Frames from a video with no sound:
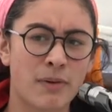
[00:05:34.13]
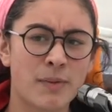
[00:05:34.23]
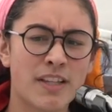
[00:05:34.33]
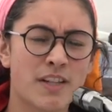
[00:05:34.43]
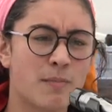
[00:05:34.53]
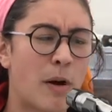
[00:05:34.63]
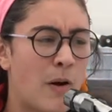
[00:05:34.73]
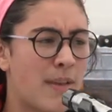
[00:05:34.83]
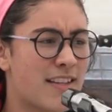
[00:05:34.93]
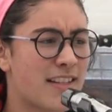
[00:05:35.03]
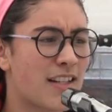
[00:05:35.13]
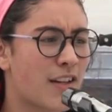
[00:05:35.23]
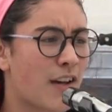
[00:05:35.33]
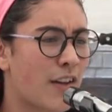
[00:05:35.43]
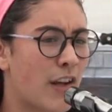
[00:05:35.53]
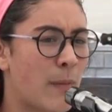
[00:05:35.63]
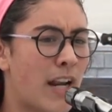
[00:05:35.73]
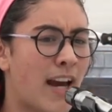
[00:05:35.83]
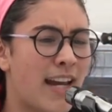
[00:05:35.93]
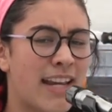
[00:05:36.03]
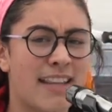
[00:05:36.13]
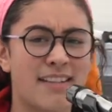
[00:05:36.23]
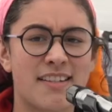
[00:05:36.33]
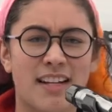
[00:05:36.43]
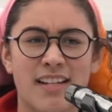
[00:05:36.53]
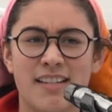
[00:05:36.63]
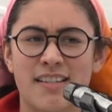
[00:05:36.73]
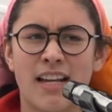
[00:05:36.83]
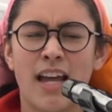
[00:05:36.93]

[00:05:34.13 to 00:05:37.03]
We read this poem that's in here called the Almanahe that studies